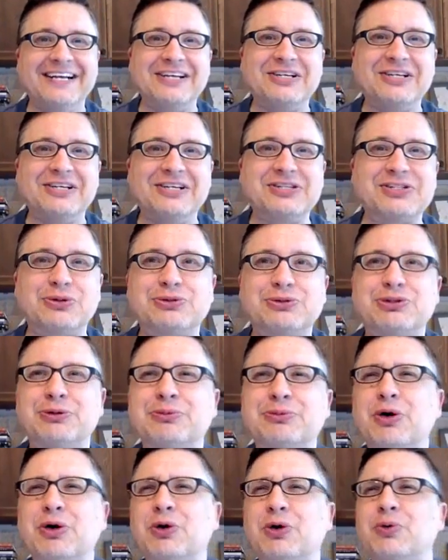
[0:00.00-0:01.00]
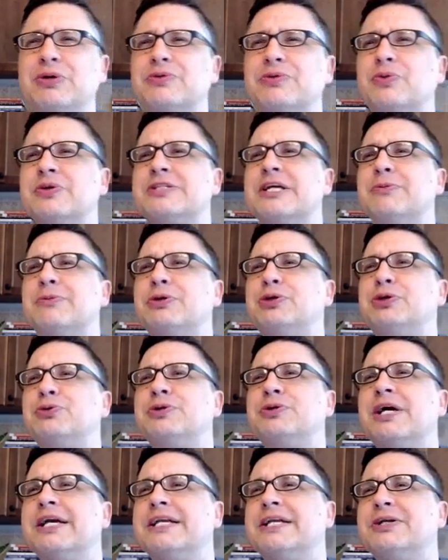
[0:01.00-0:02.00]
So tomorrow, what time are you and
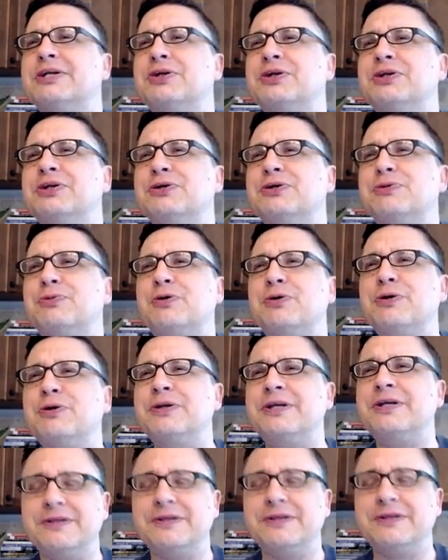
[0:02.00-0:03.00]
I getting on here tomorrow, honey?